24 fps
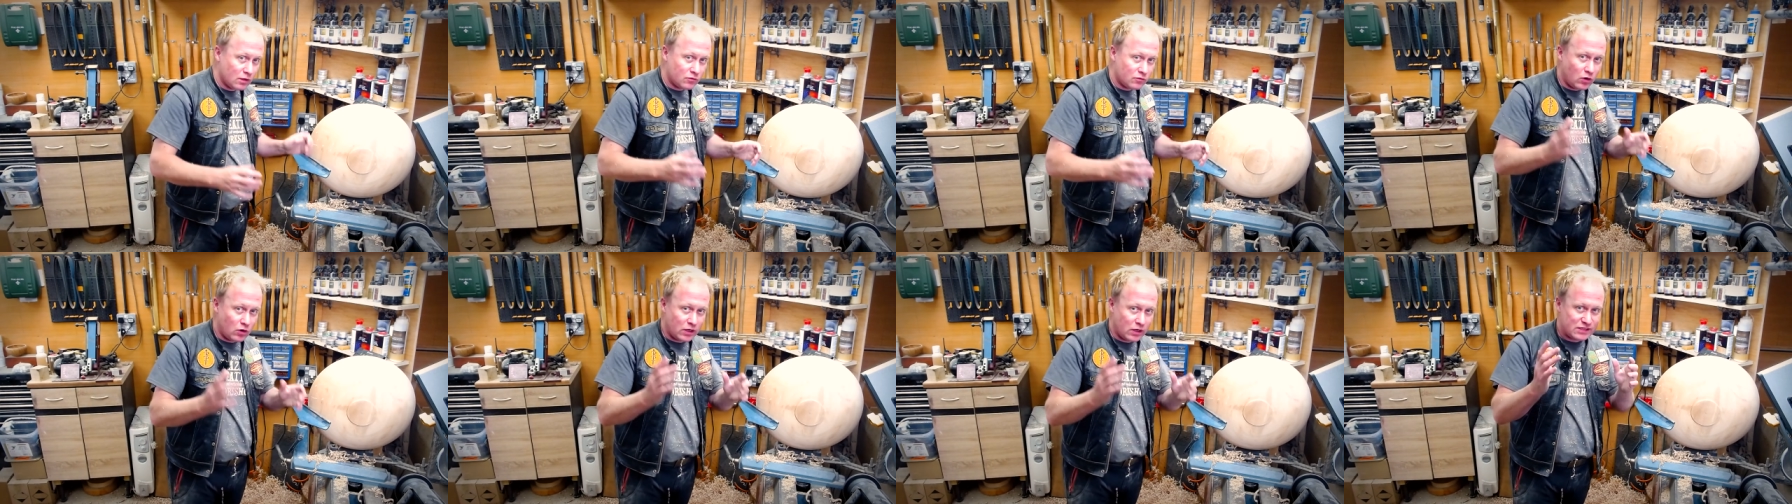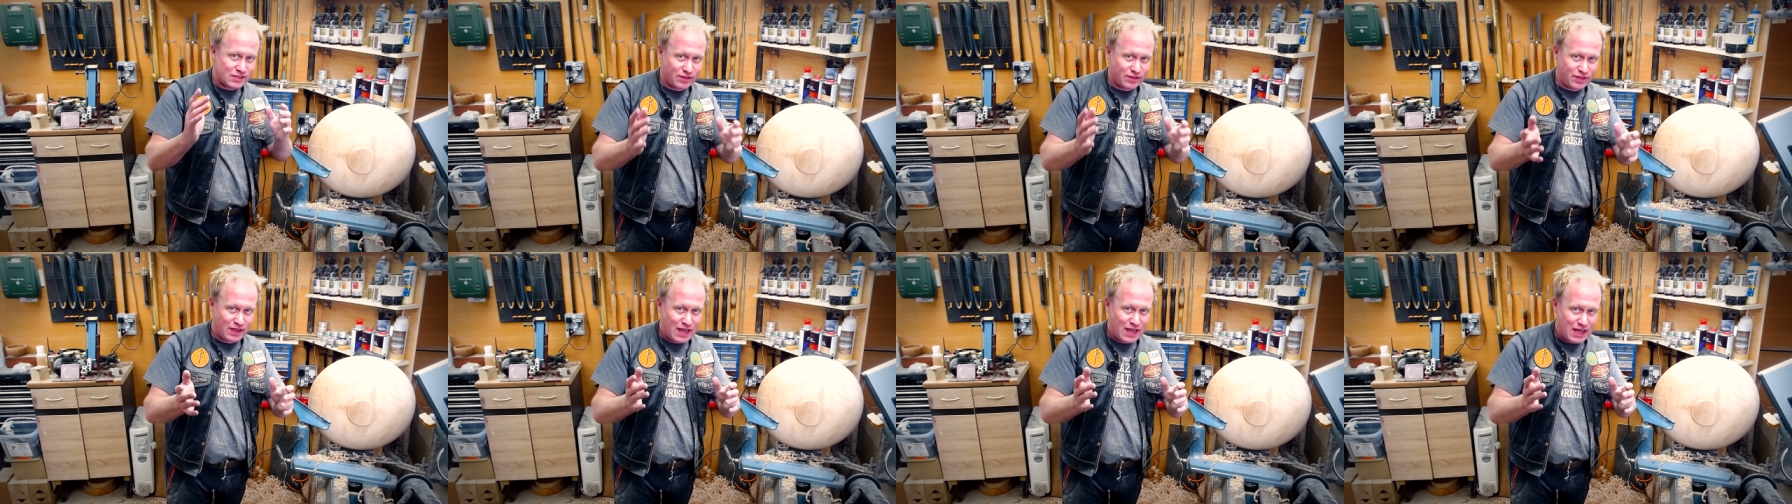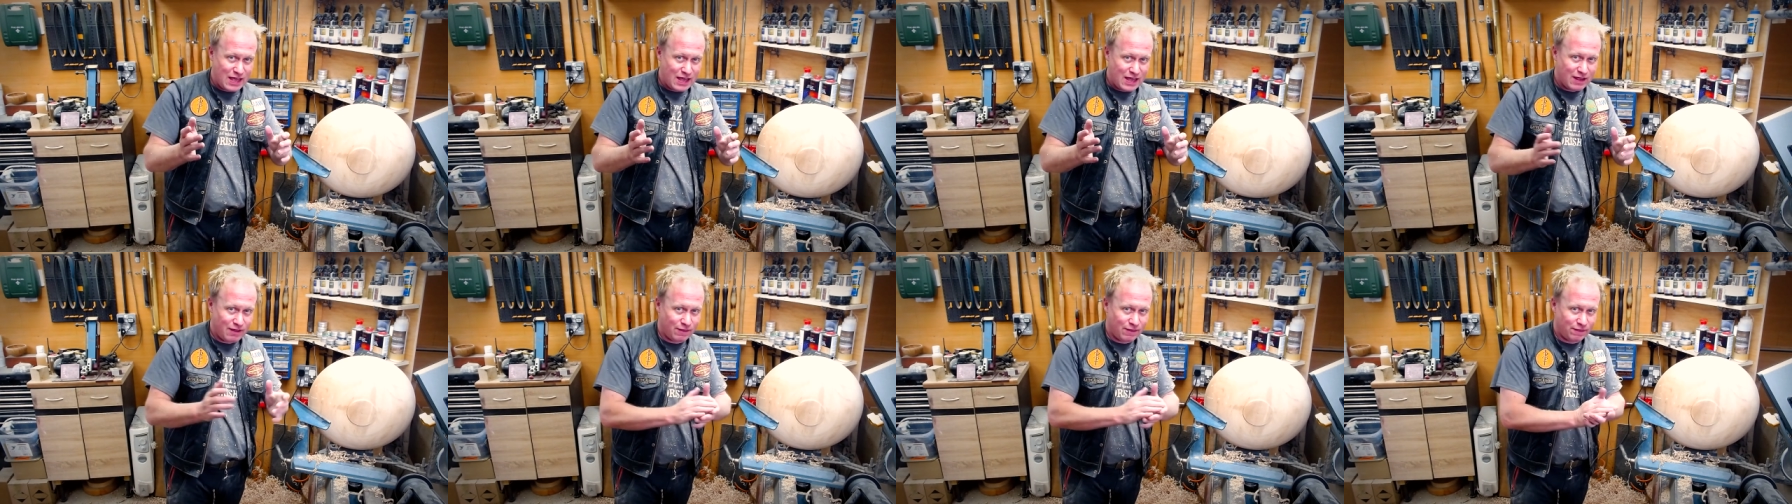Right, so
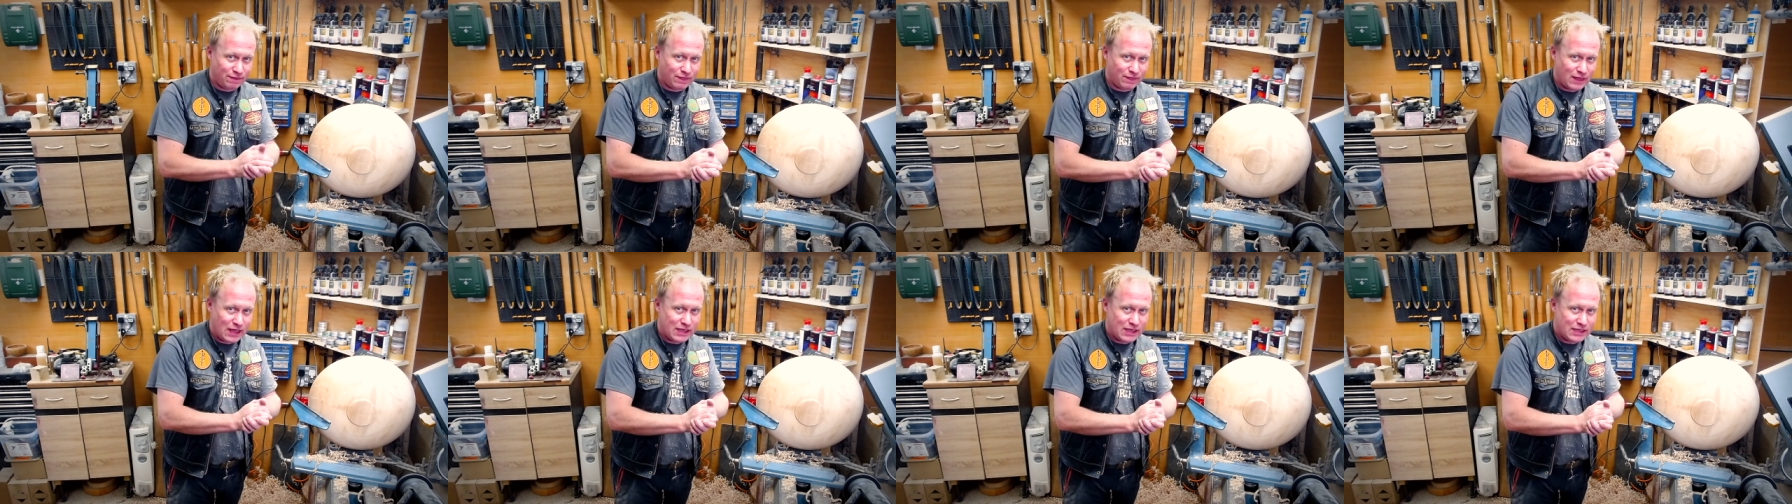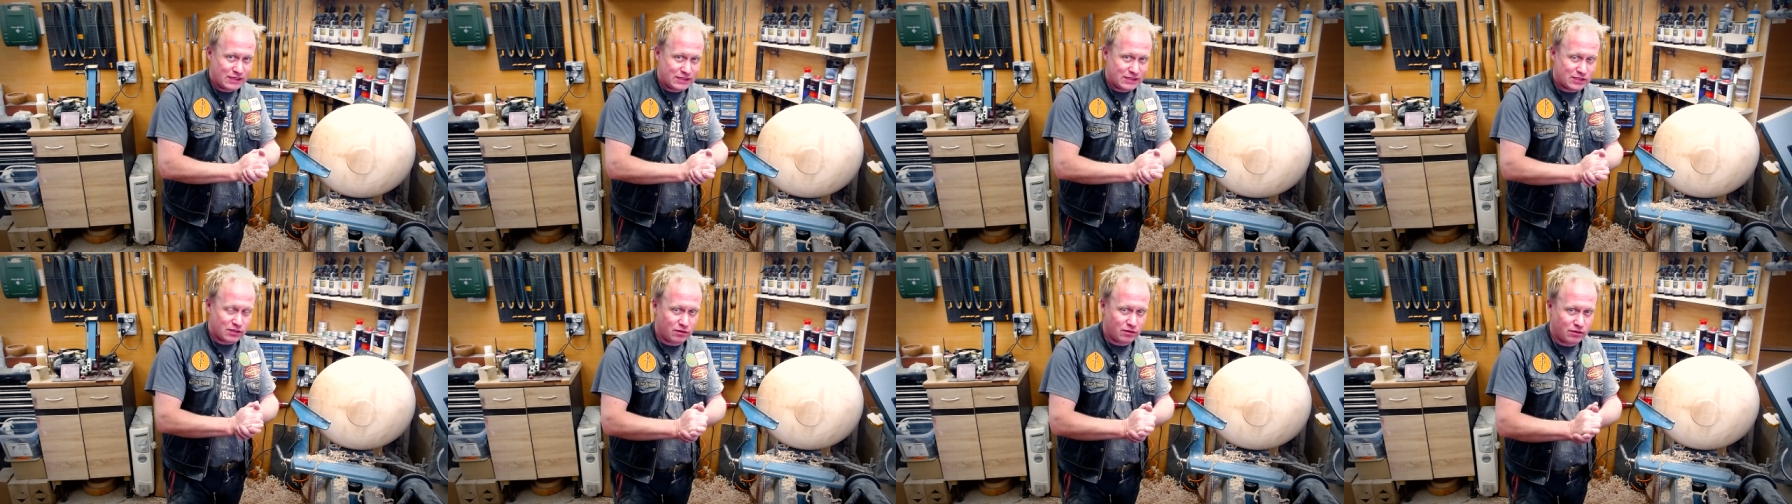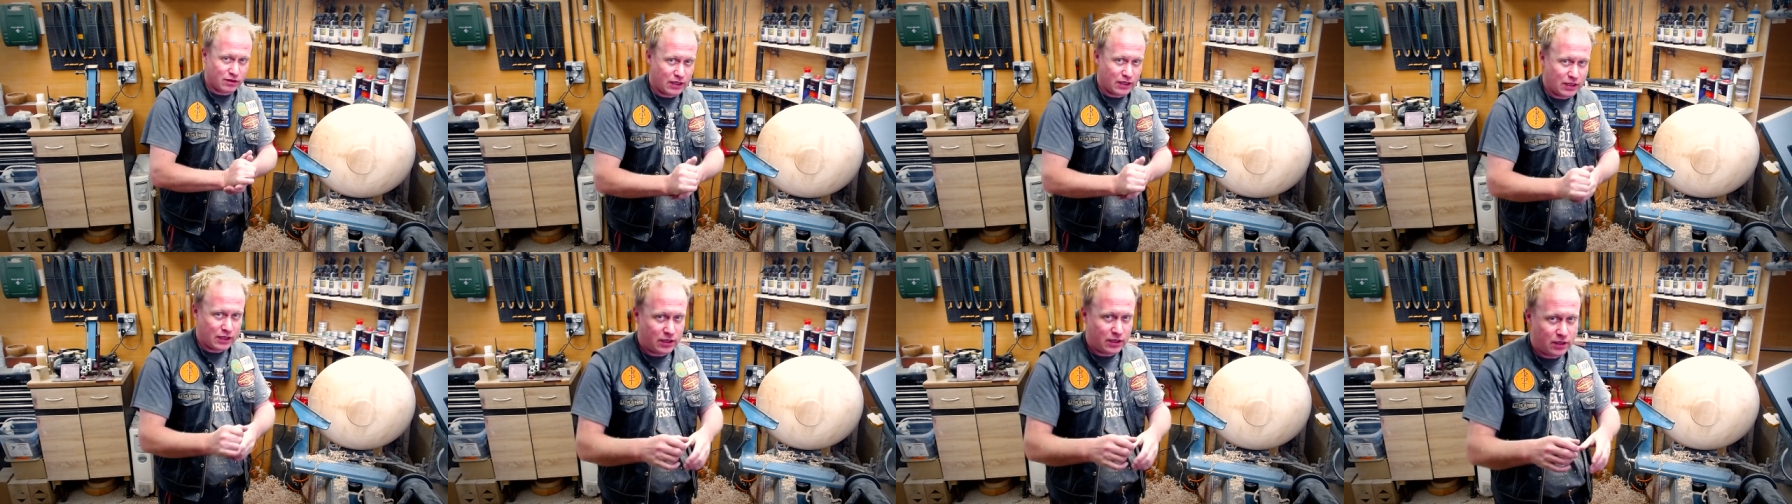there is
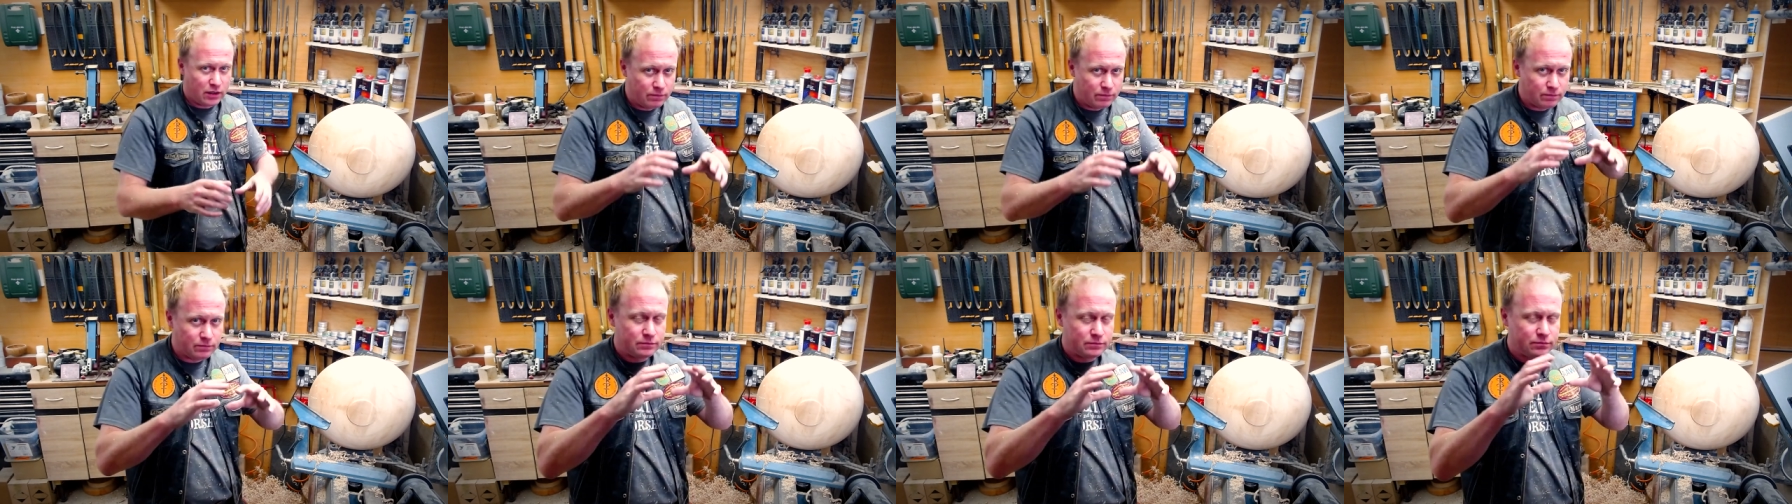the